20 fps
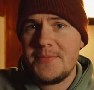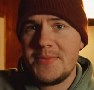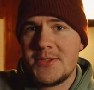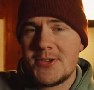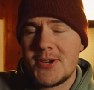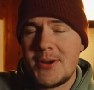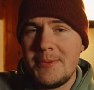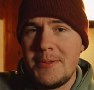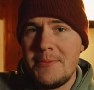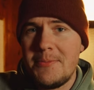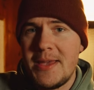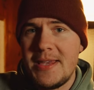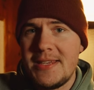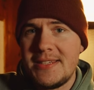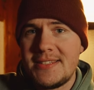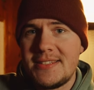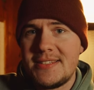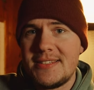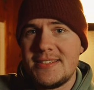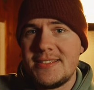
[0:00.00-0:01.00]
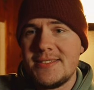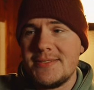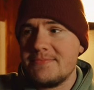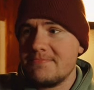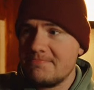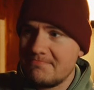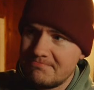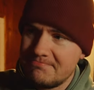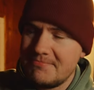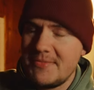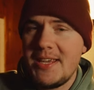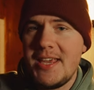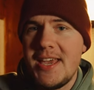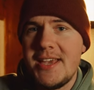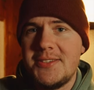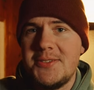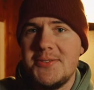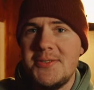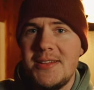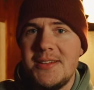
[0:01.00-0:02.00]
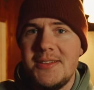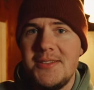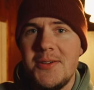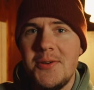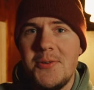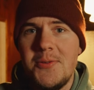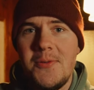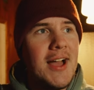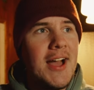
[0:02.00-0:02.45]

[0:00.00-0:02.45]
drum and bass, in case you didn't know,